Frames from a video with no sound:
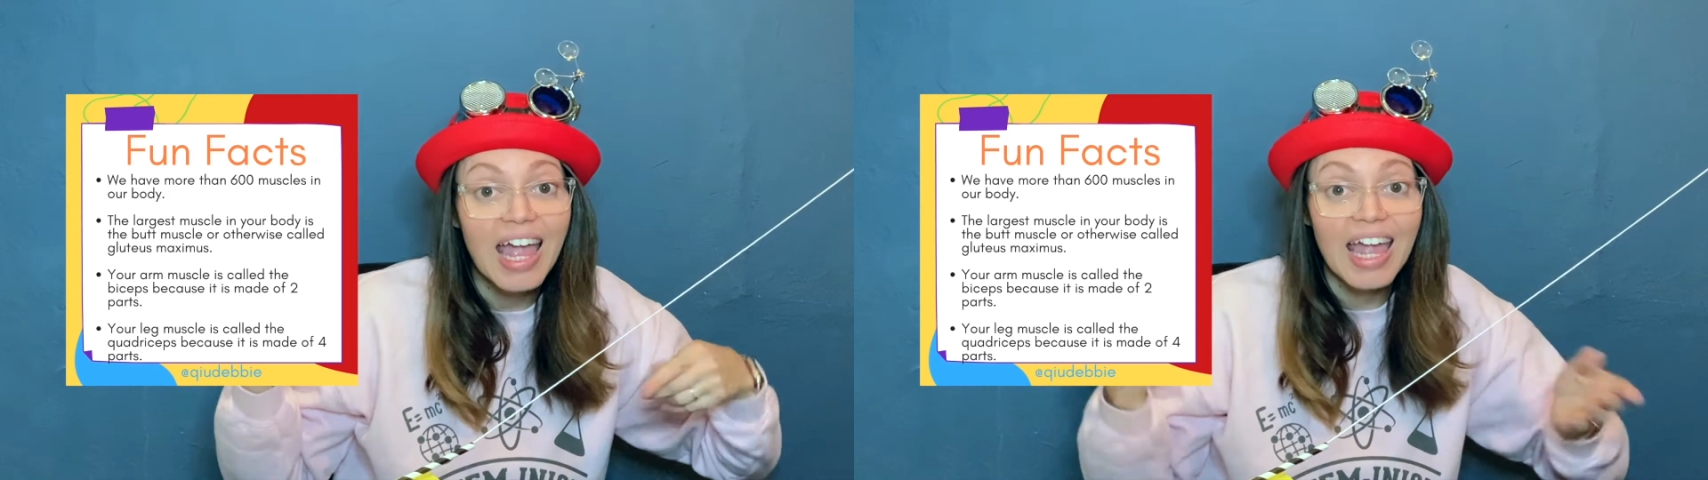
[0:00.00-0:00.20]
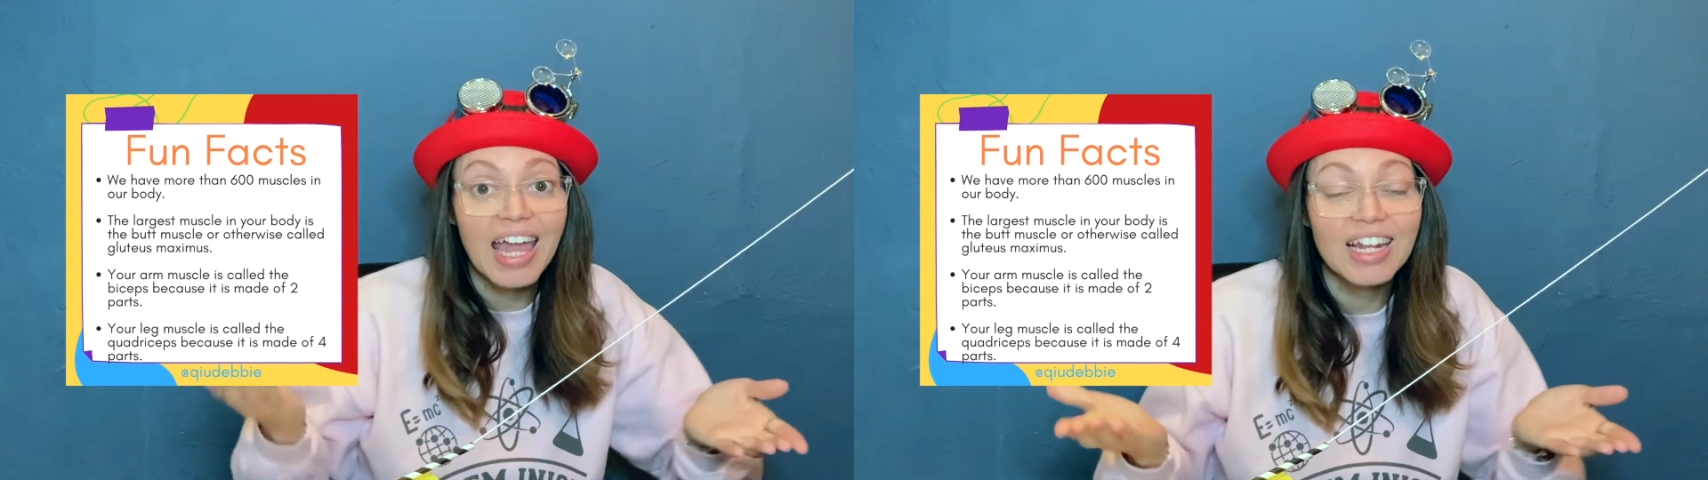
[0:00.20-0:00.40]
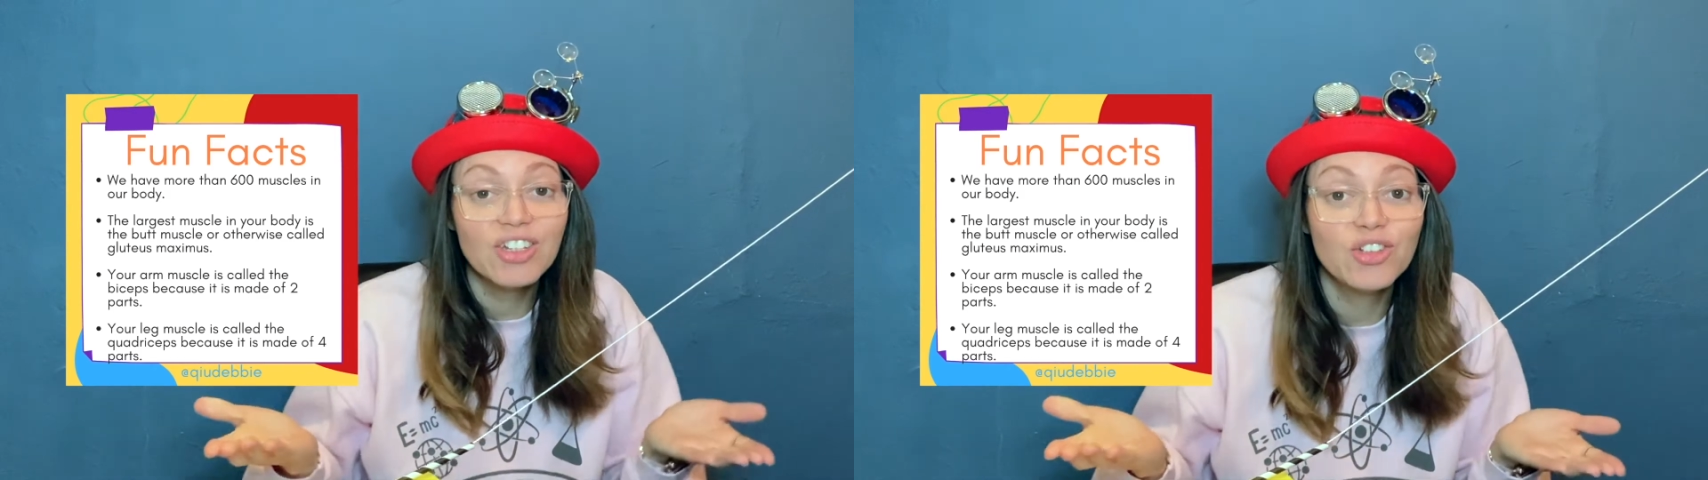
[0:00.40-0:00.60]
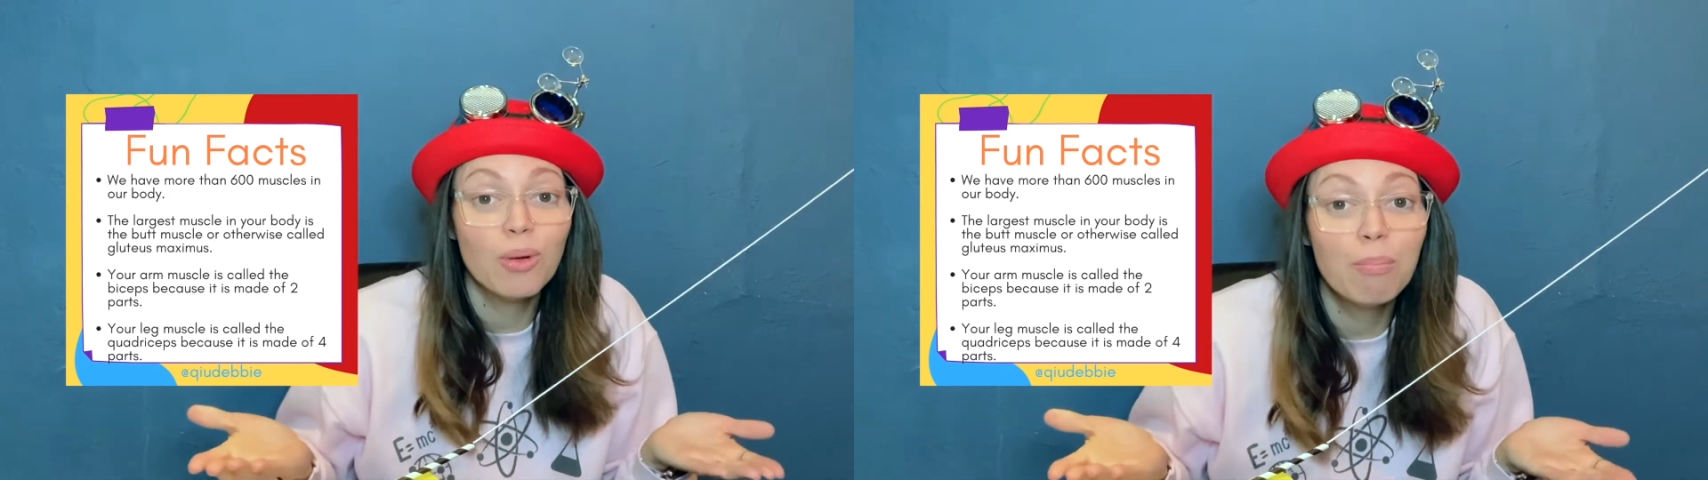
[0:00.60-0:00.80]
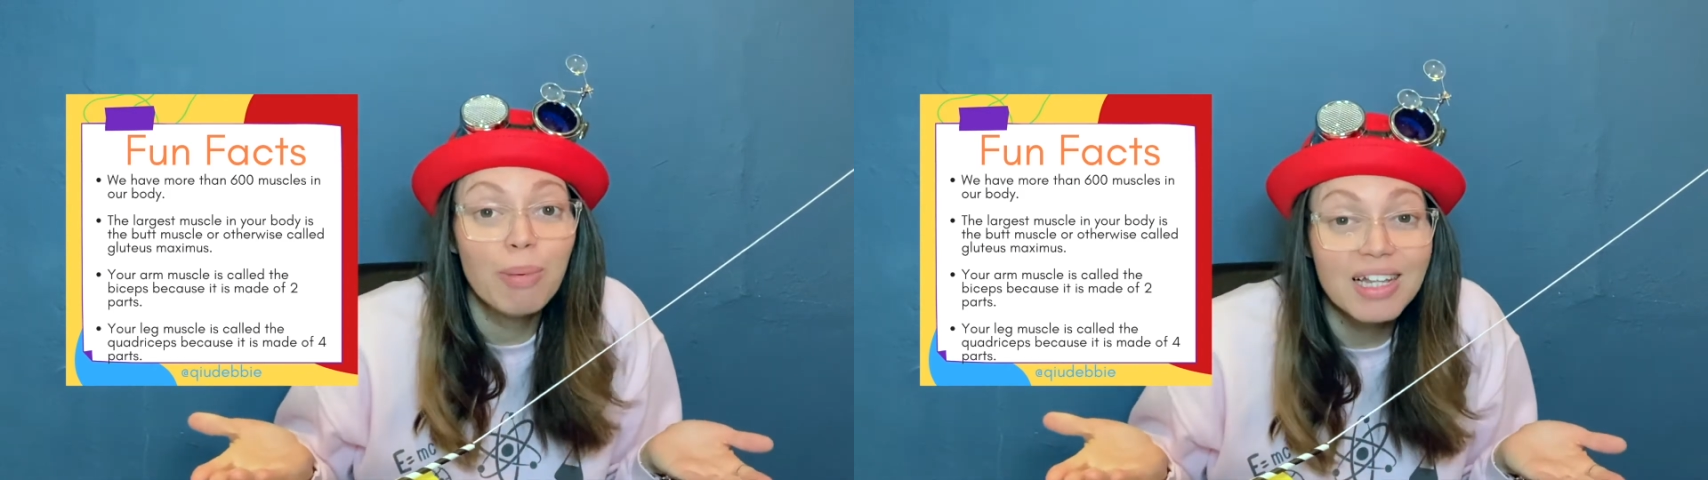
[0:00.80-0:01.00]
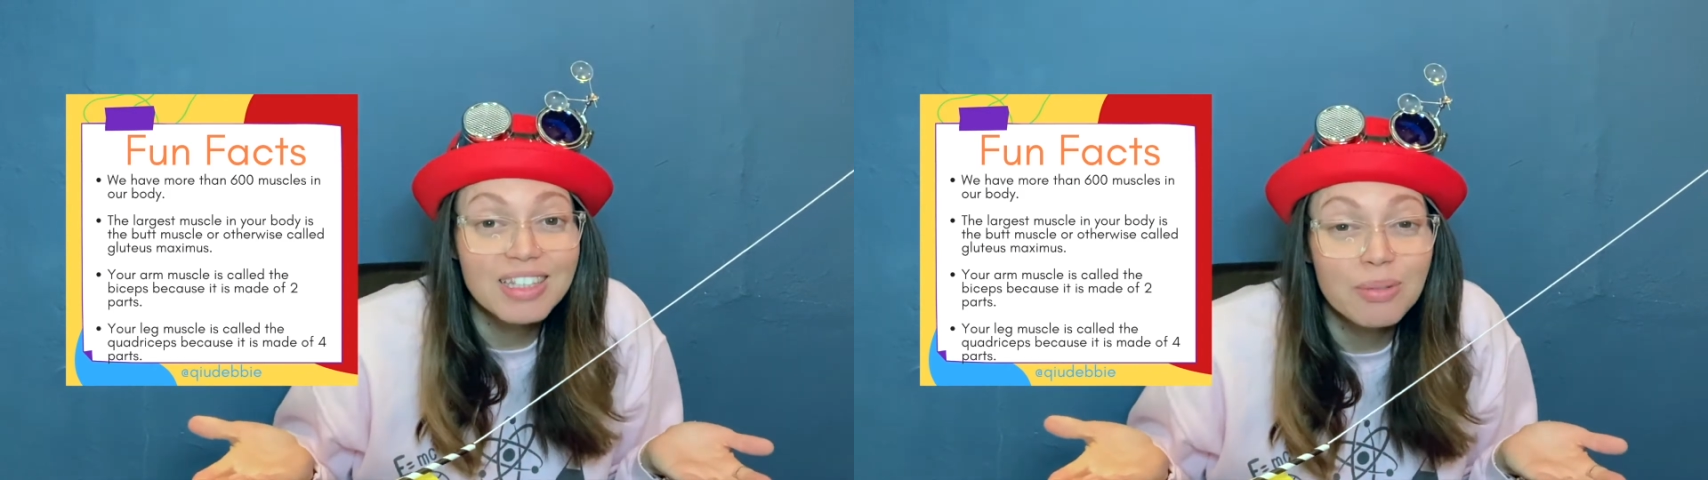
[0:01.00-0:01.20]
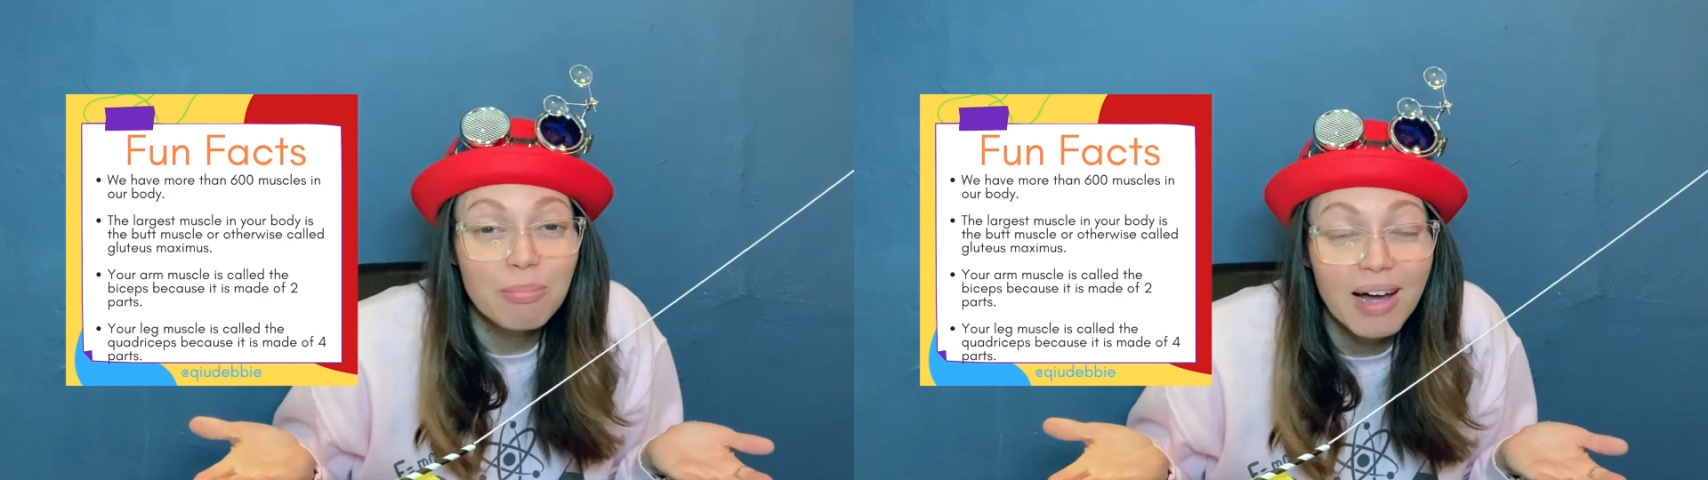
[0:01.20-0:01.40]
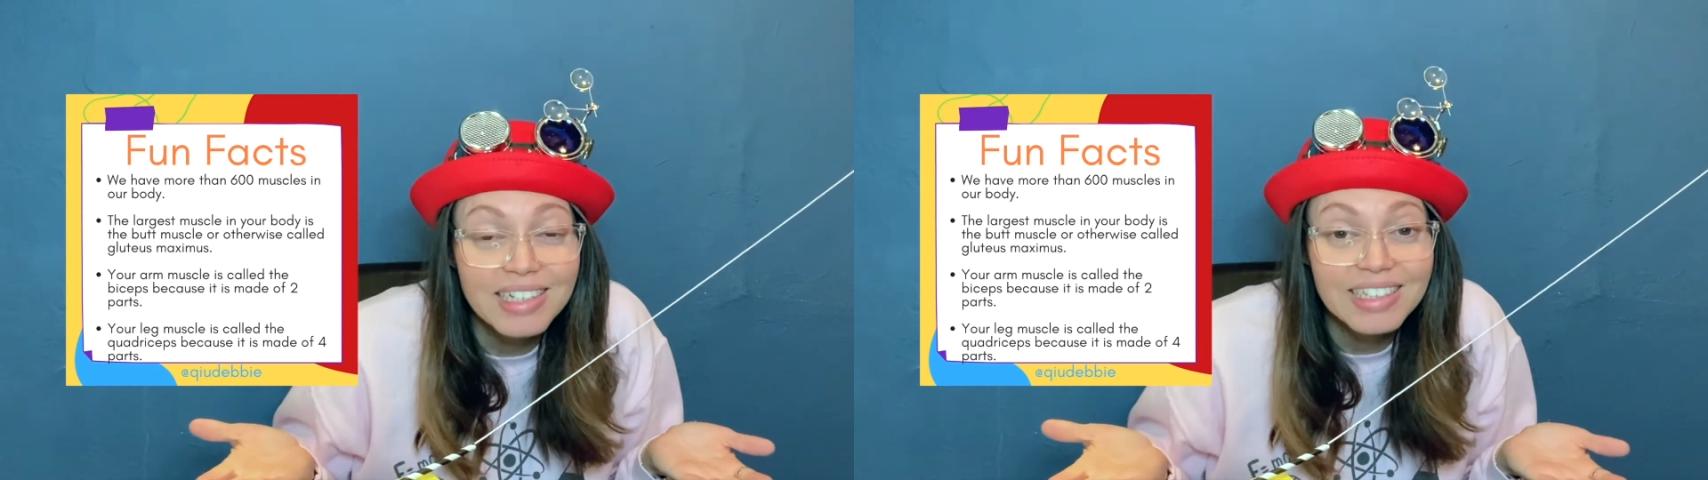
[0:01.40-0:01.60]
And it's your butt
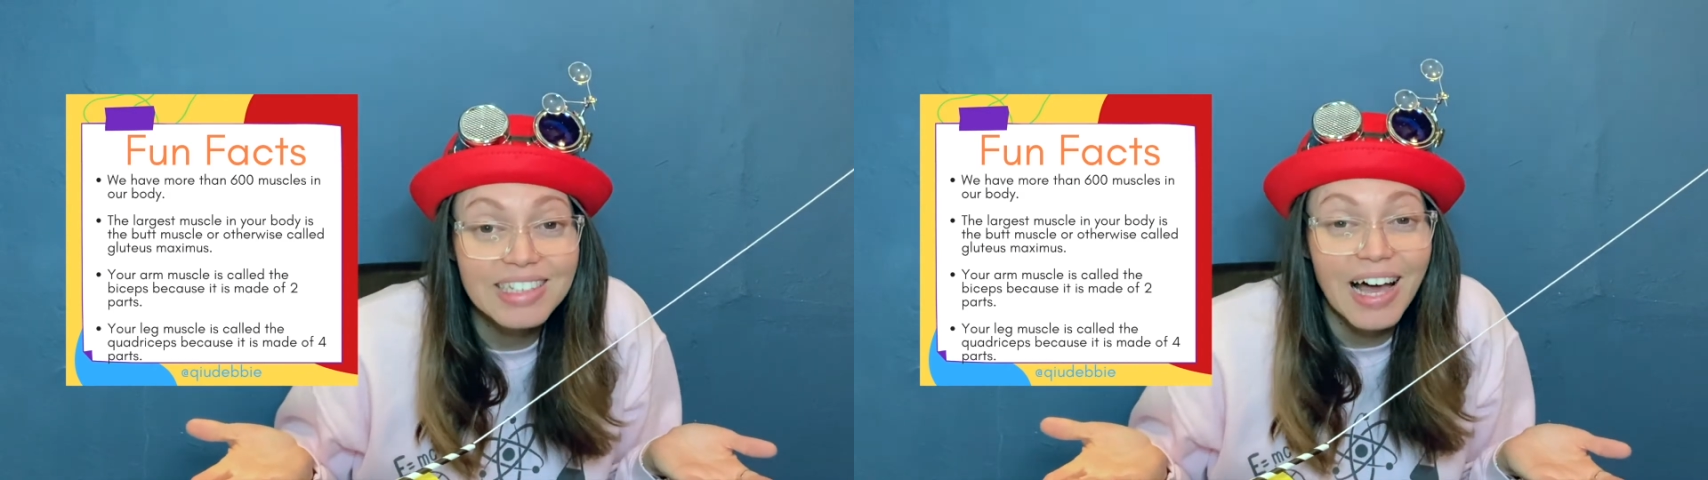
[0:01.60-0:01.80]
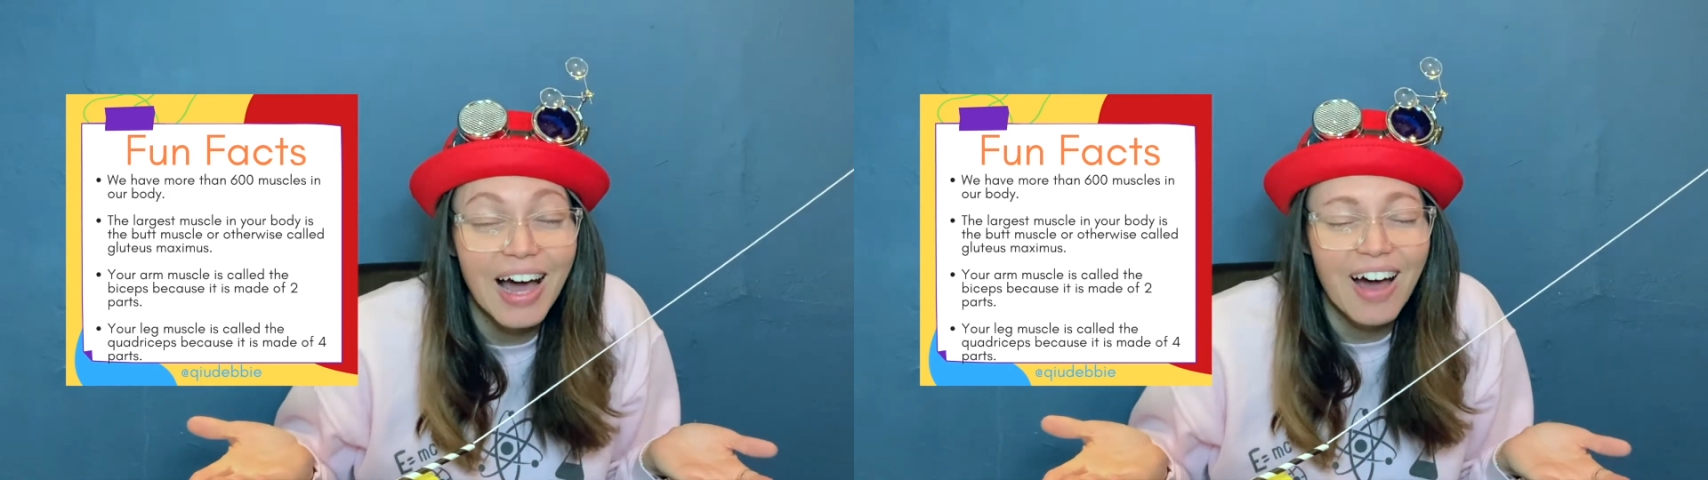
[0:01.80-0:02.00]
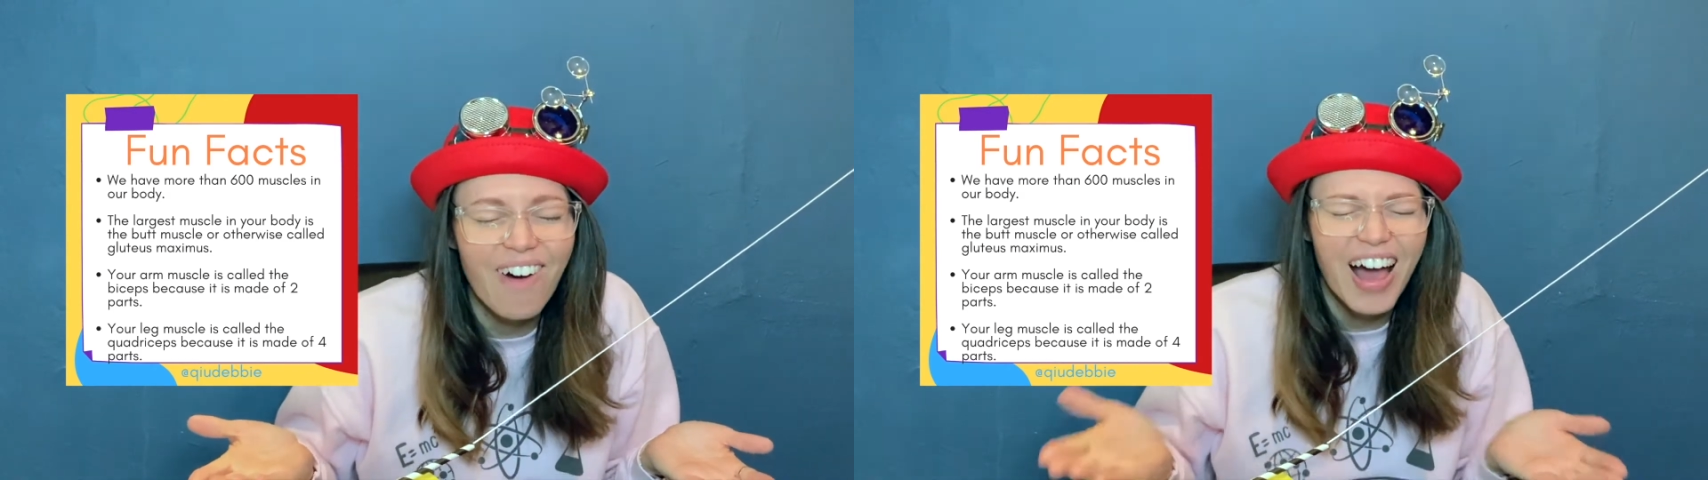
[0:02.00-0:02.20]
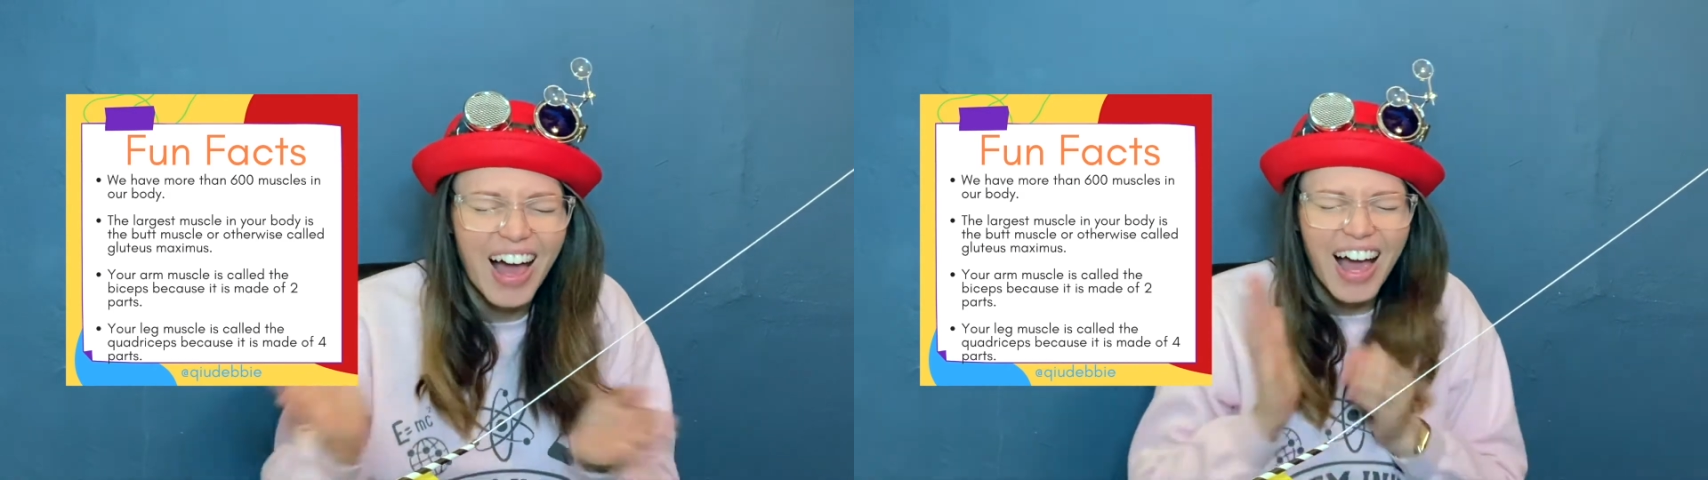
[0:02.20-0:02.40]
muscle.